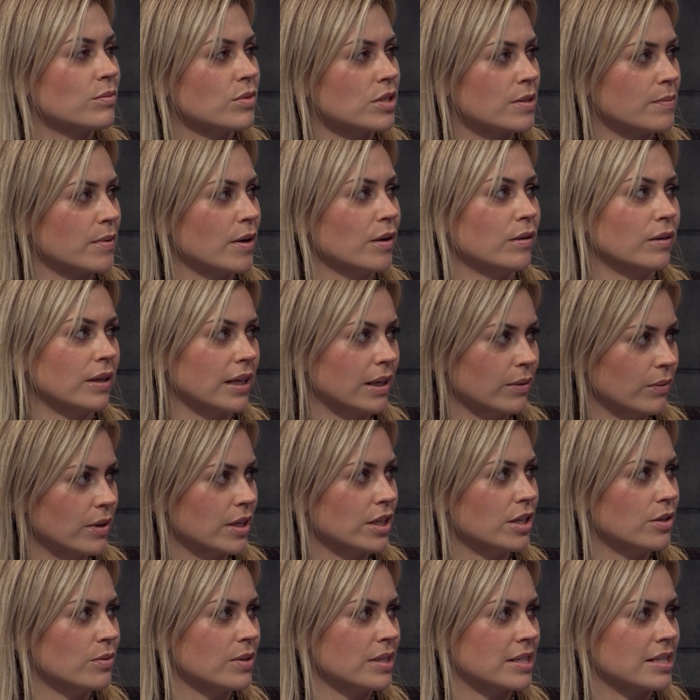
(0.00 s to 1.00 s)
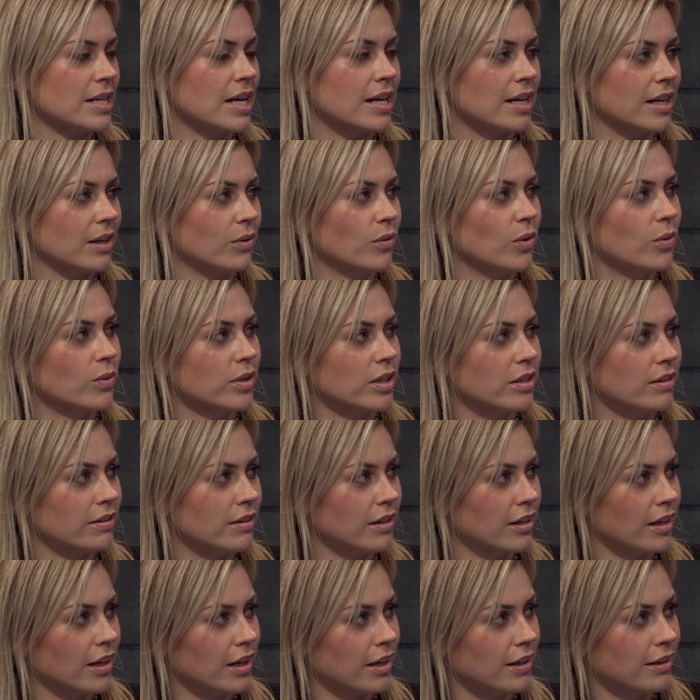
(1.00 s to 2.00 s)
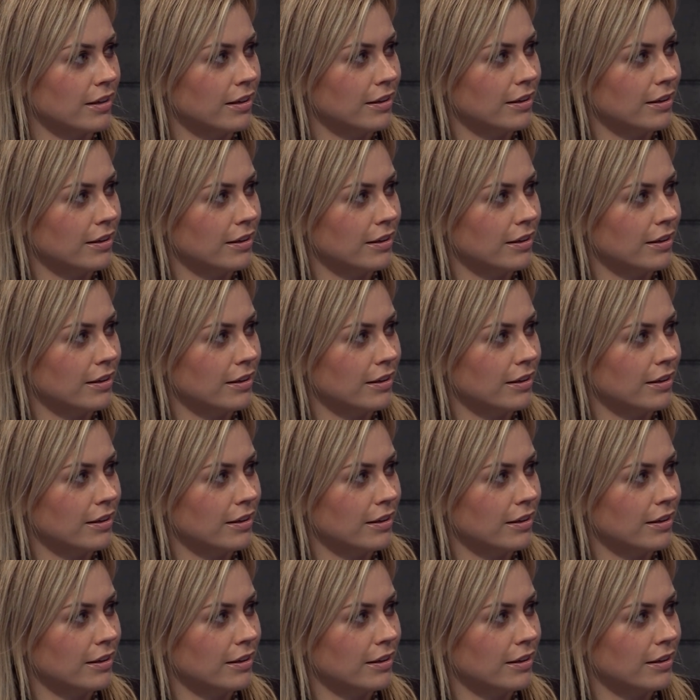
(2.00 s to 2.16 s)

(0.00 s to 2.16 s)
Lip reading: was bowling, where you were standing, what were you thinking?